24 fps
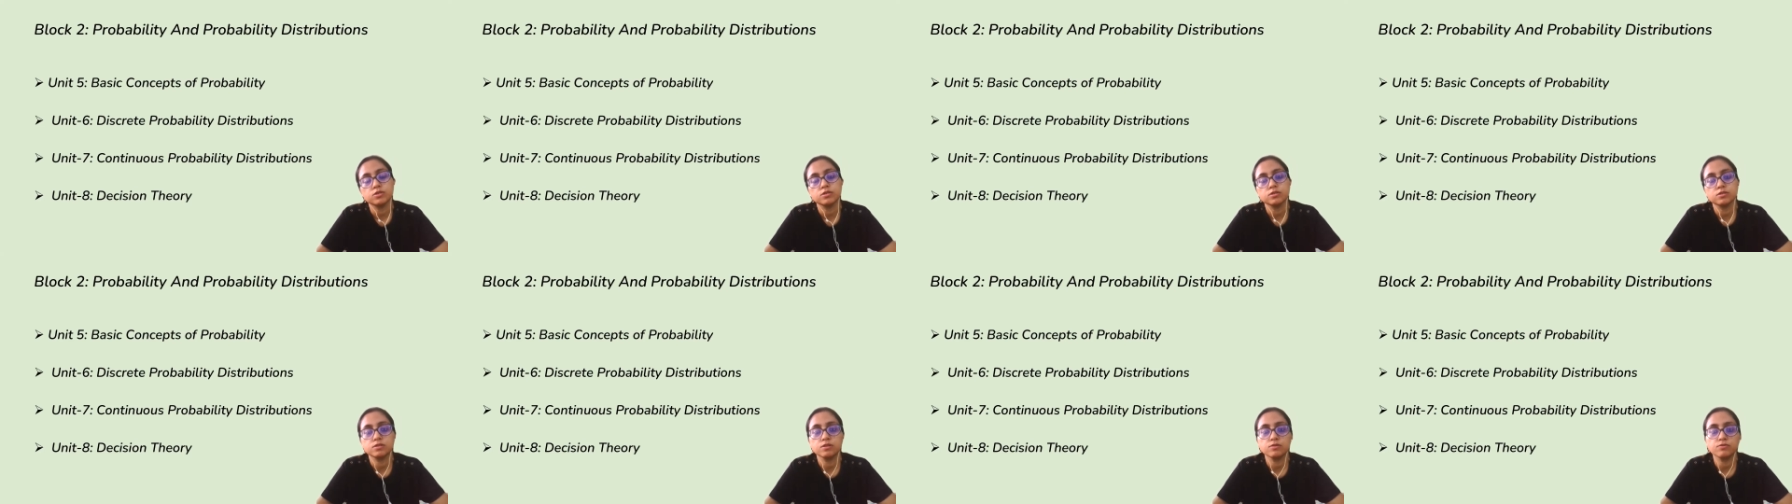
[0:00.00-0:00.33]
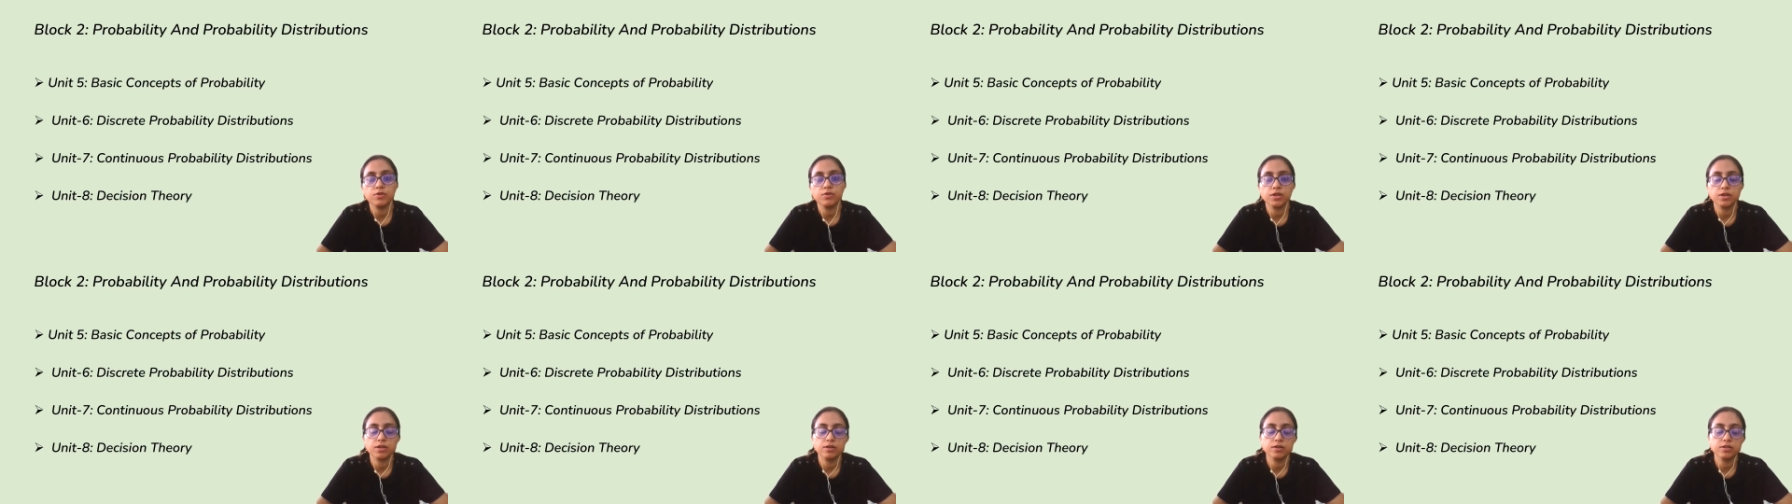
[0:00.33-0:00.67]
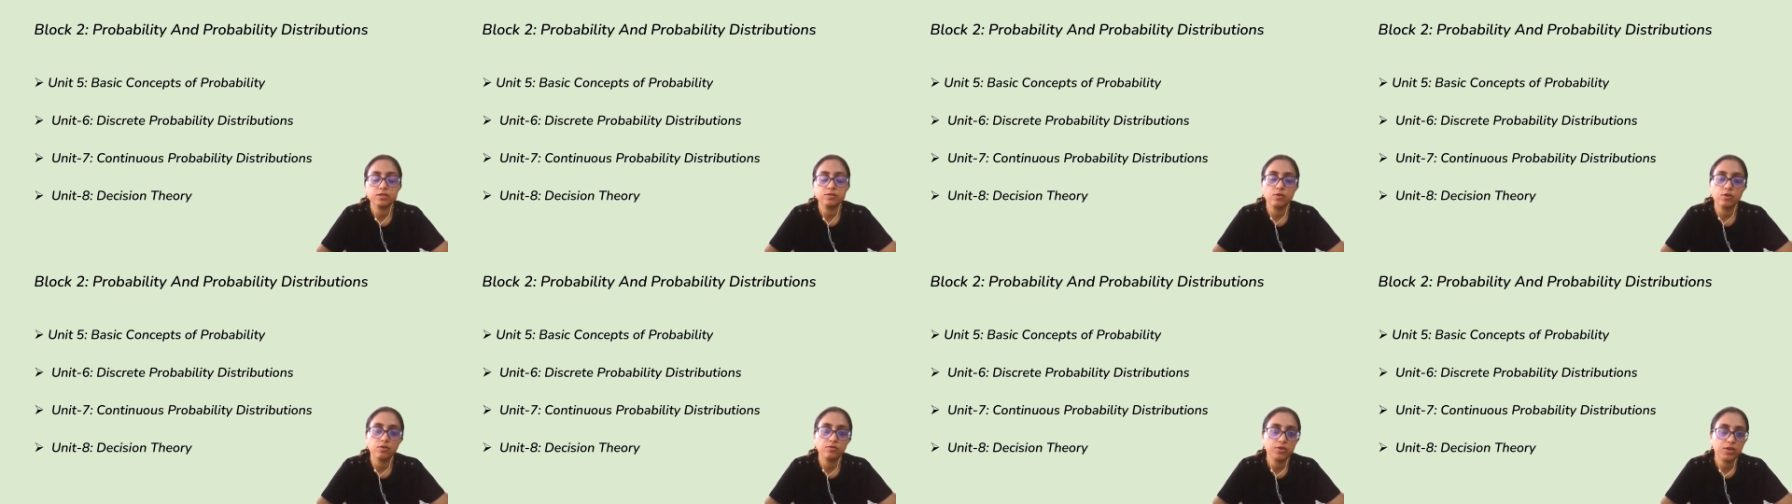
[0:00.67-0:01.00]
is
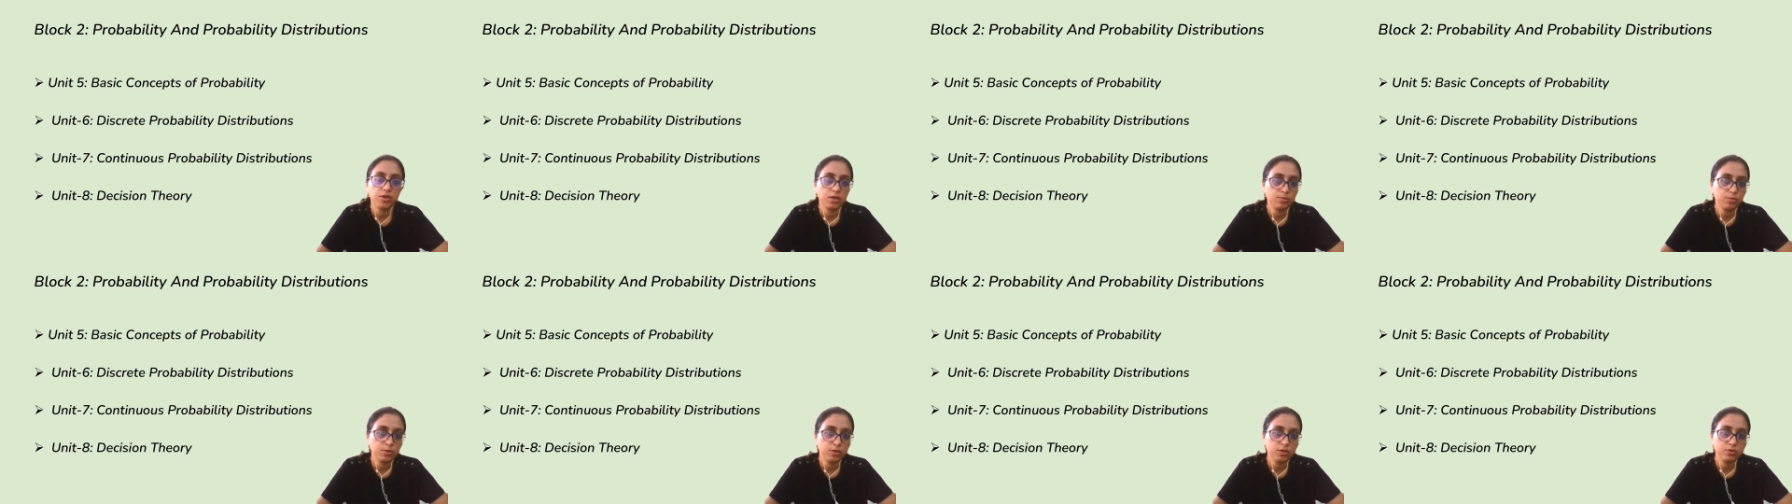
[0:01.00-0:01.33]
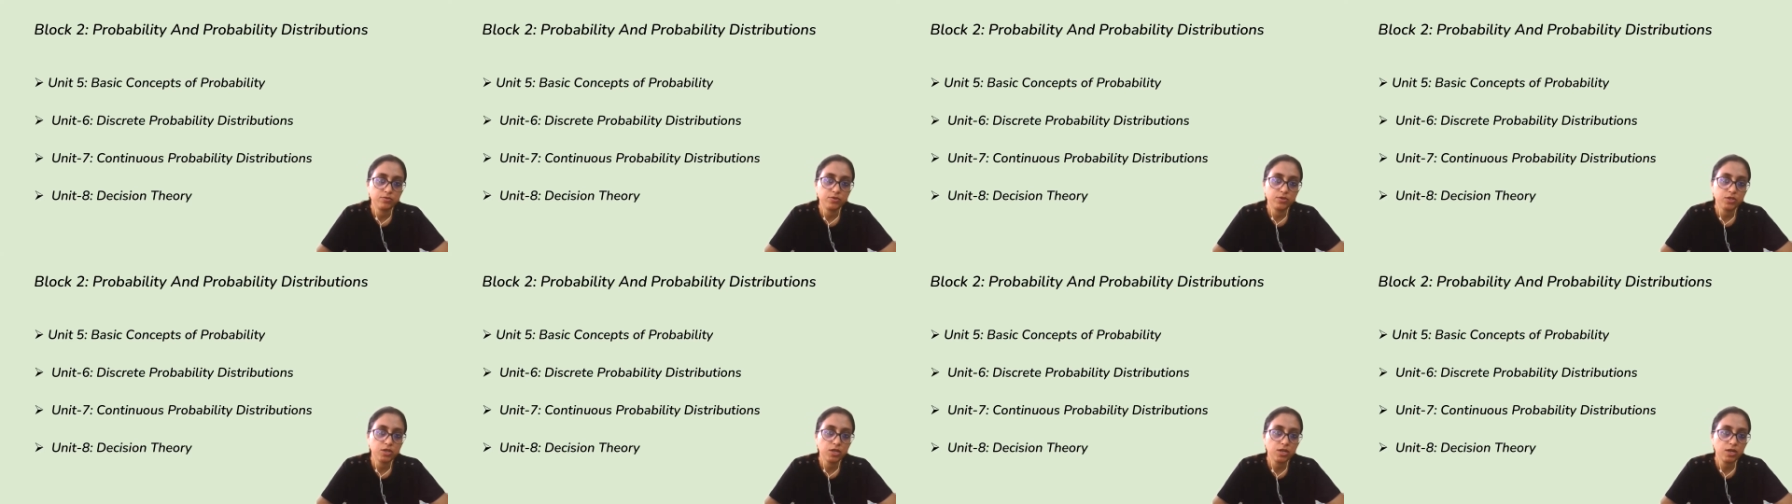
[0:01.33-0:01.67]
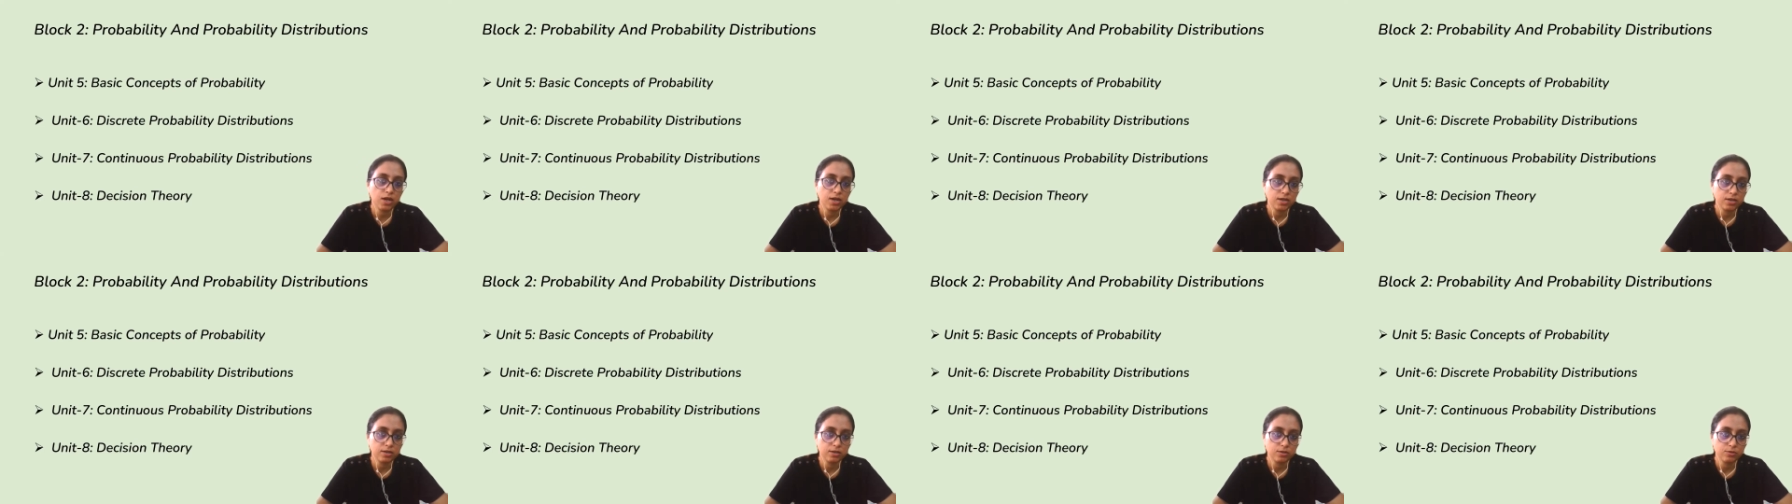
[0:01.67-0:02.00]
for variables which are
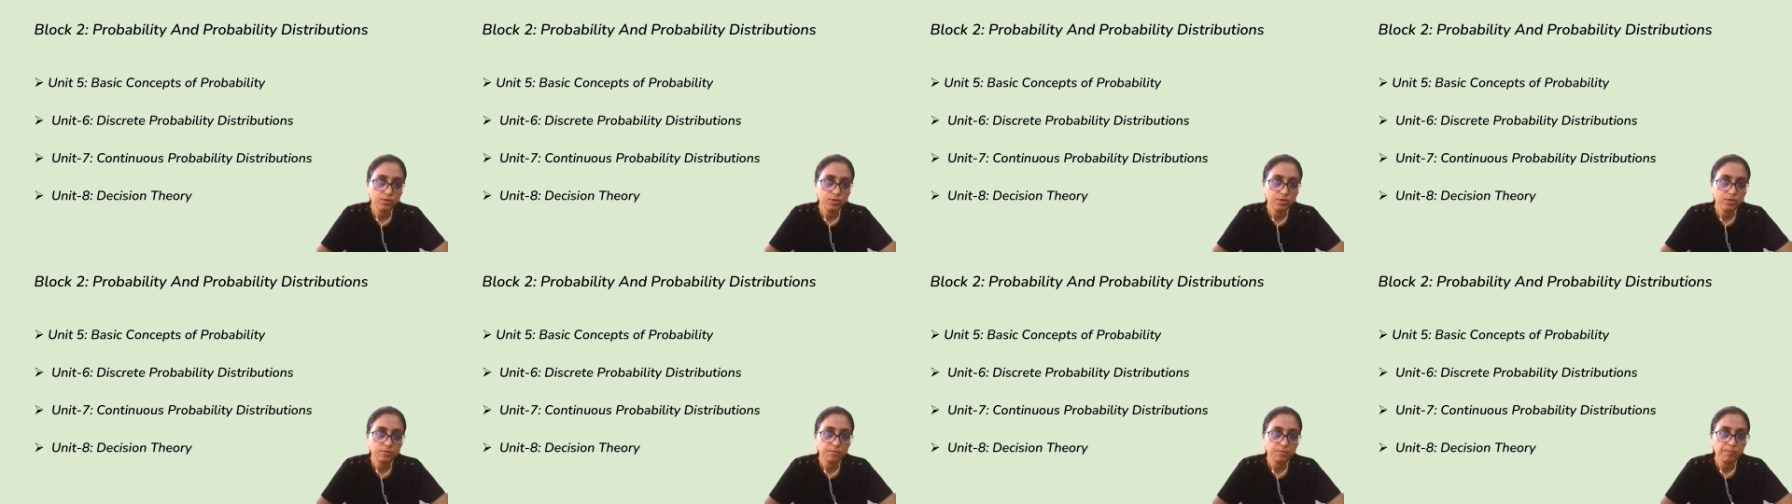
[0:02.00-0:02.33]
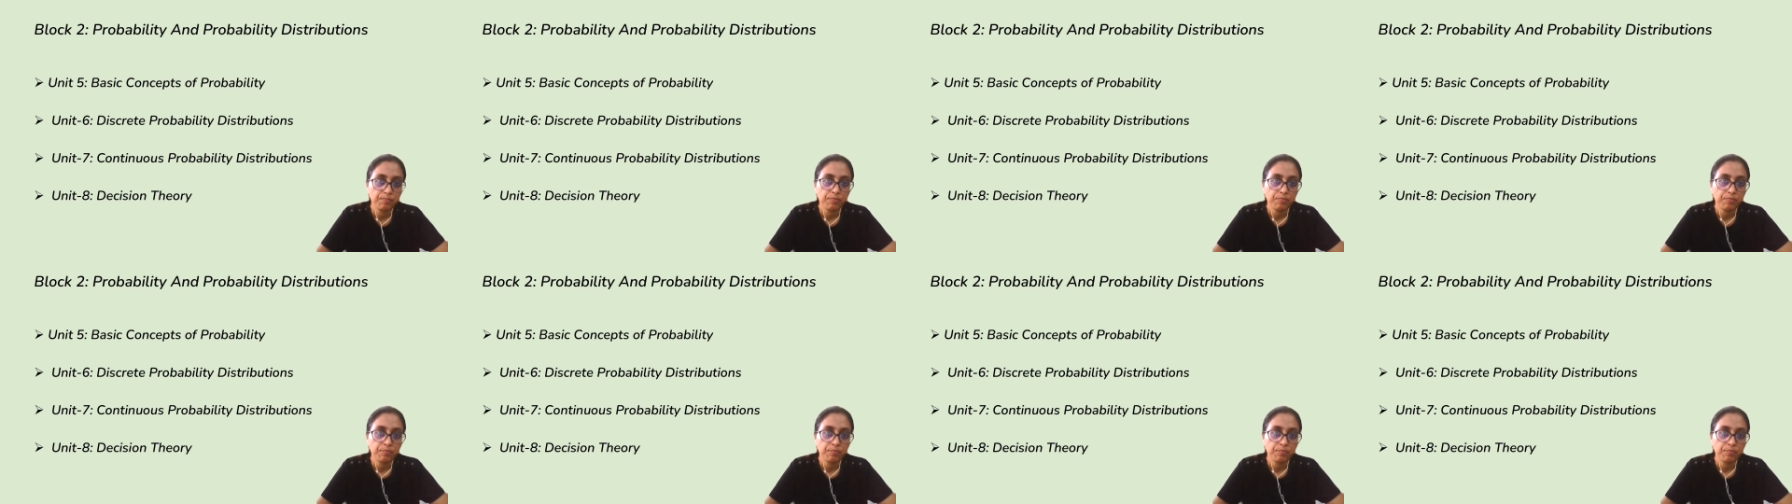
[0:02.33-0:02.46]
continuous.